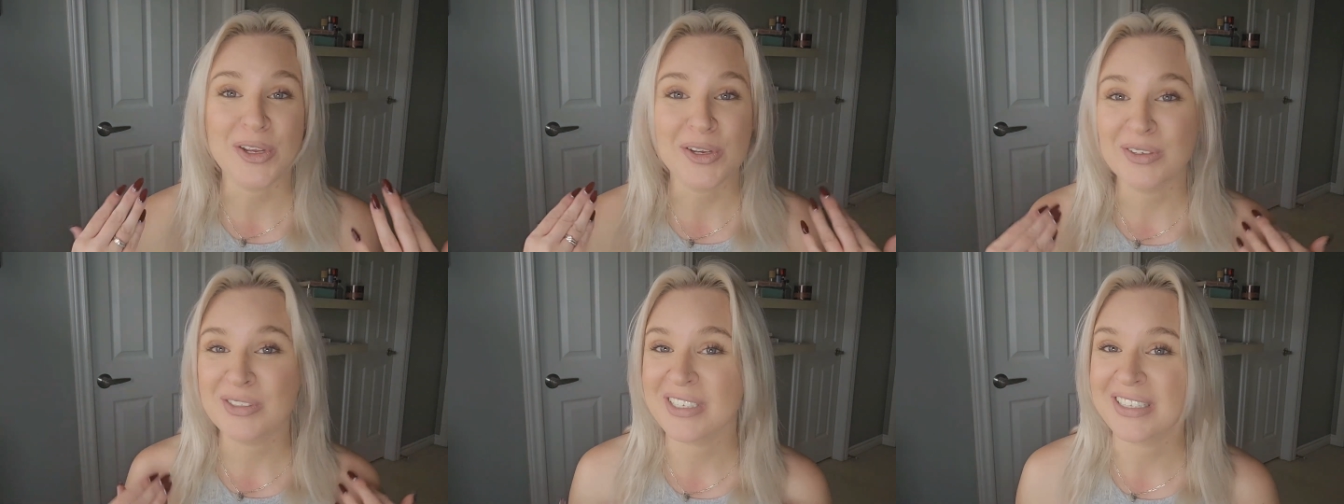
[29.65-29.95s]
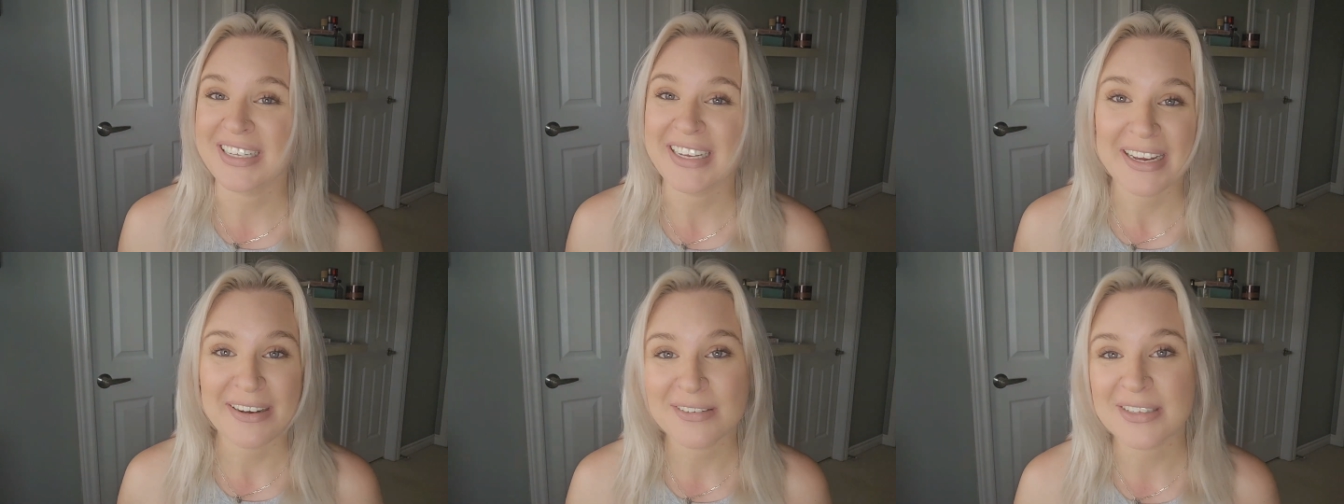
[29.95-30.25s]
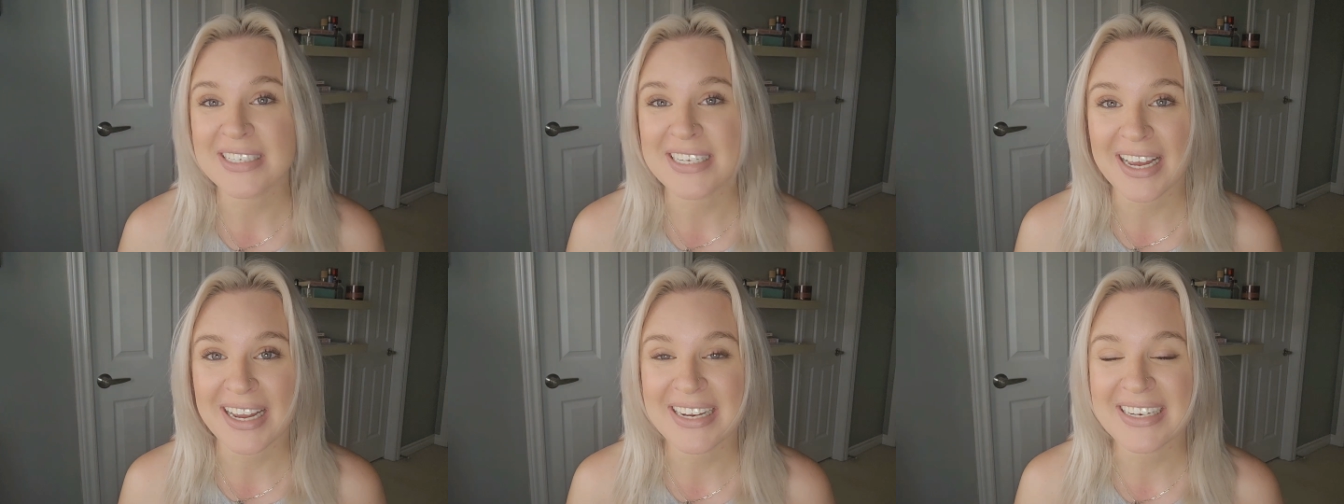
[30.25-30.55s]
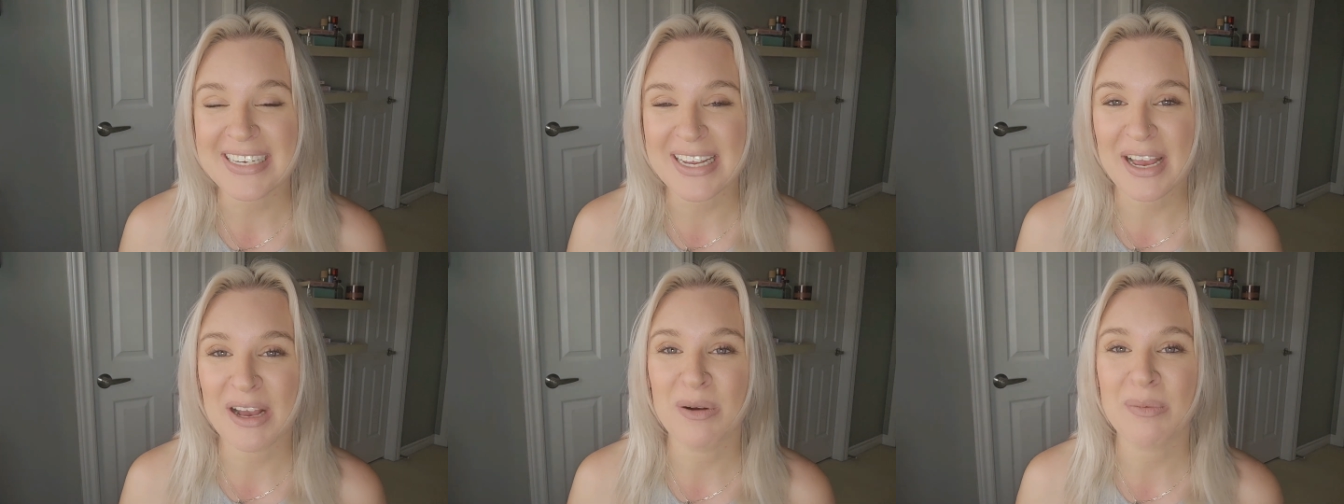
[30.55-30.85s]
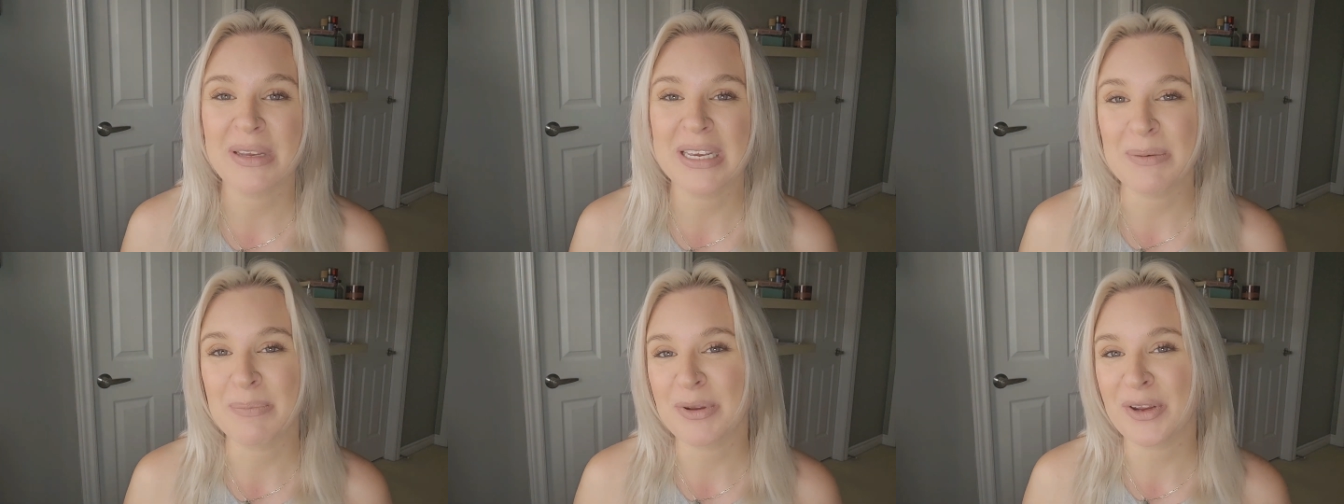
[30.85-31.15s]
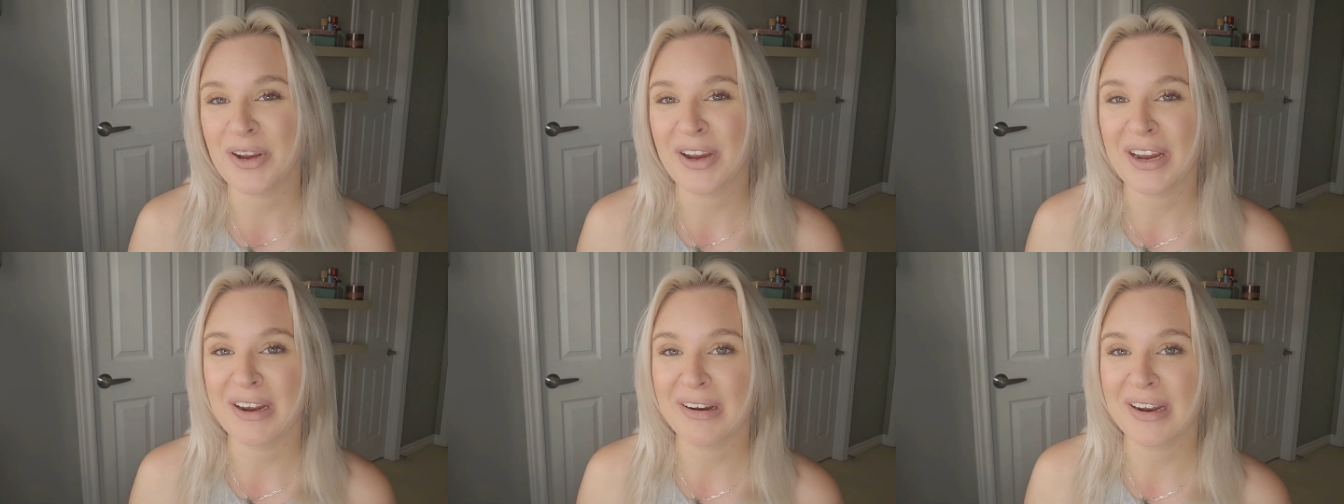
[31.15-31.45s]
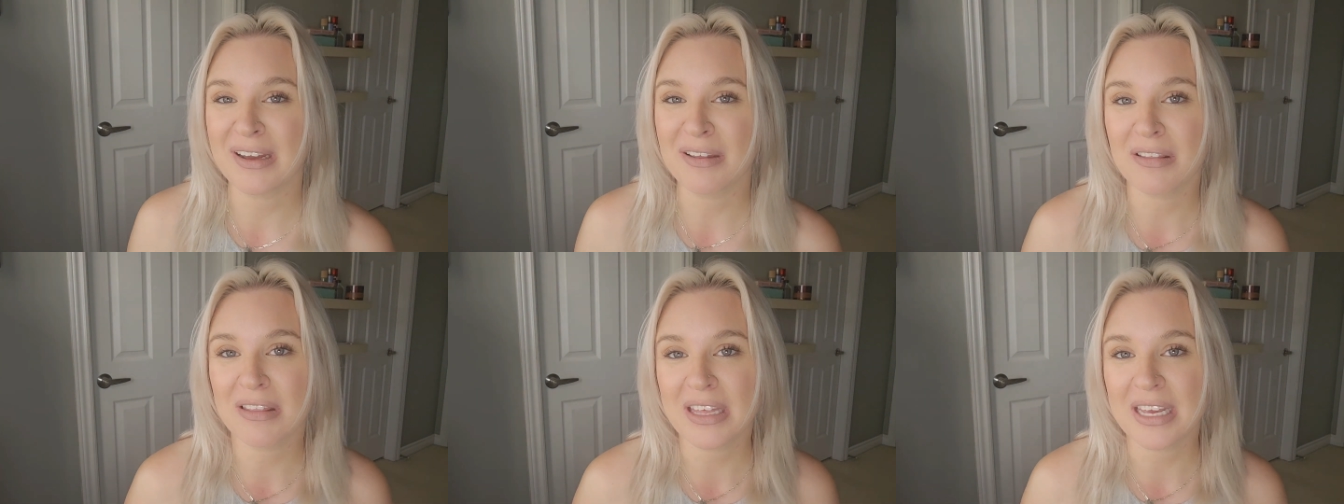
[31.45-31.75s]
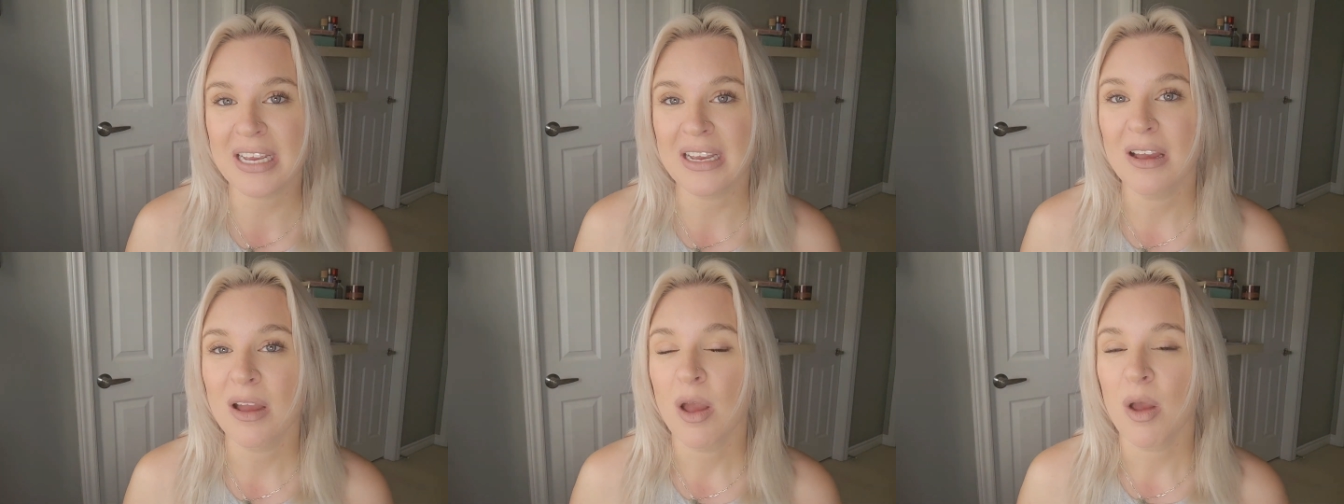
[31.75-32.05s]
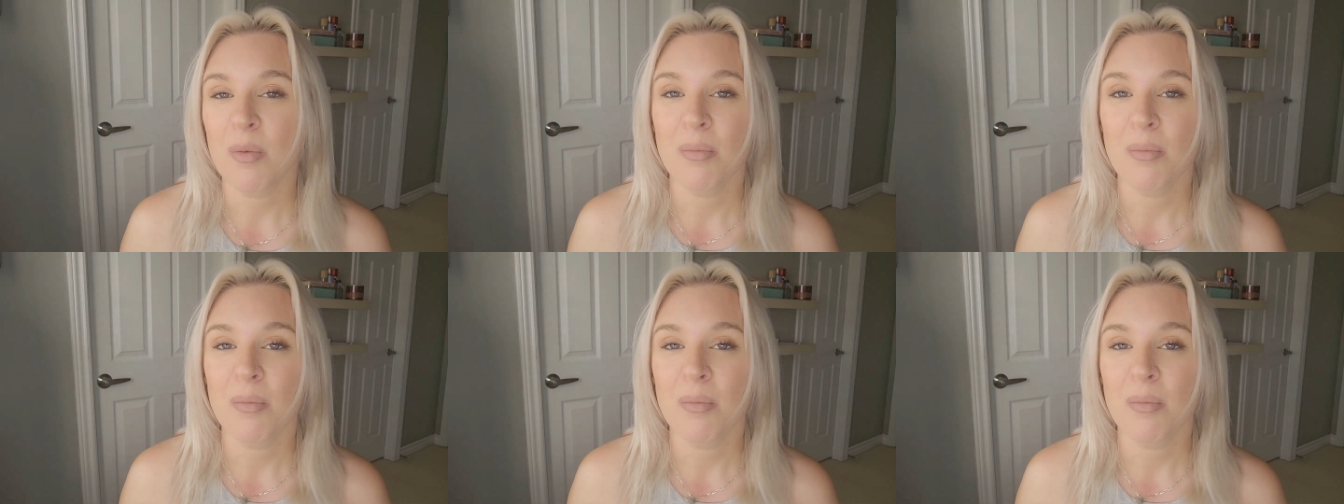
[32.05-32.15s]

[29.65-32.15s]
use on the outside to help keep your hair healthy,